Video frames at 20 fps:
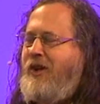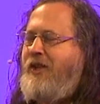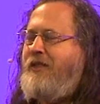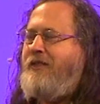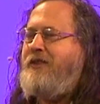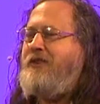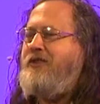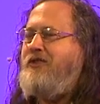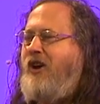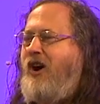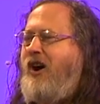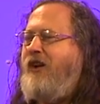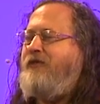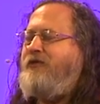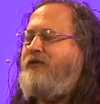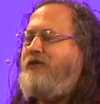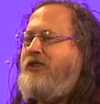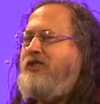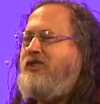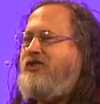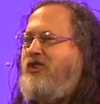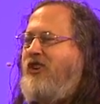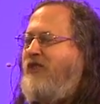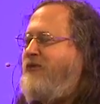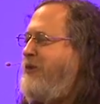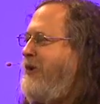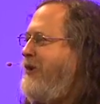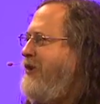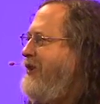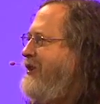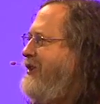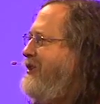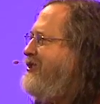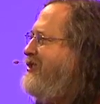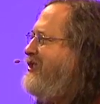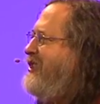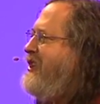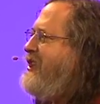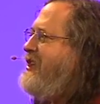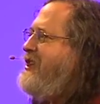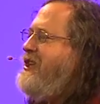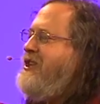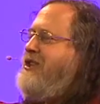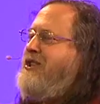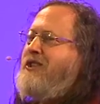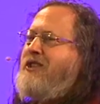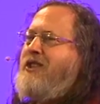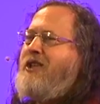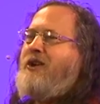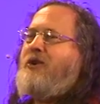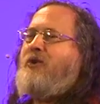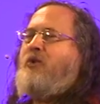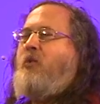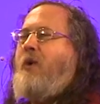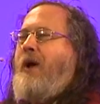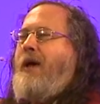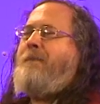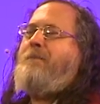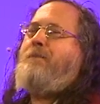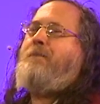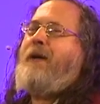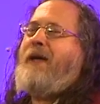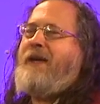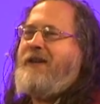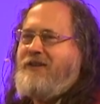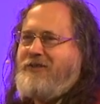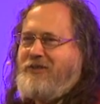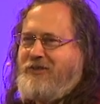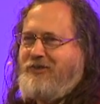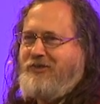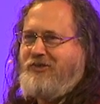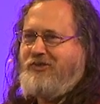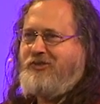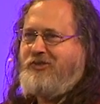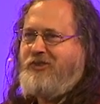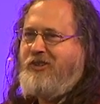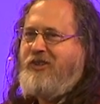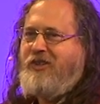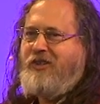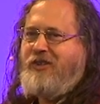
The non-free software is in their web pages.